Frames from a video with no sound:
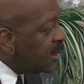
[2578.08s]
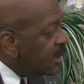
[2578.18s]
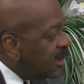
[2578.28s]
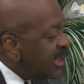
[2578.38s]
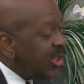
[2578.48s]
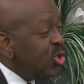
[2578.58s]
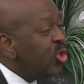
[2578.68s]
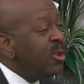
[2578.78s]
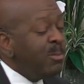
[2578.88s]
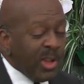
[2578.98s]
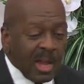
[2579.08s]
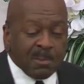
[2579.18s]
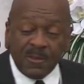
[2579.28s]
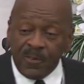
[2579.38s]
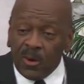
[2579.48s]
that you couldn't put up
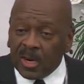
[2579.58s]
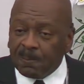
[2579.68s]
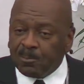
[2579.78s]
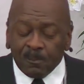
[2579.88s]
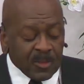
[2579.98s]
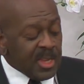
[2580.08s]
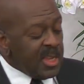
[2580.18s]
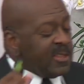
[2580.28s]
before. You see,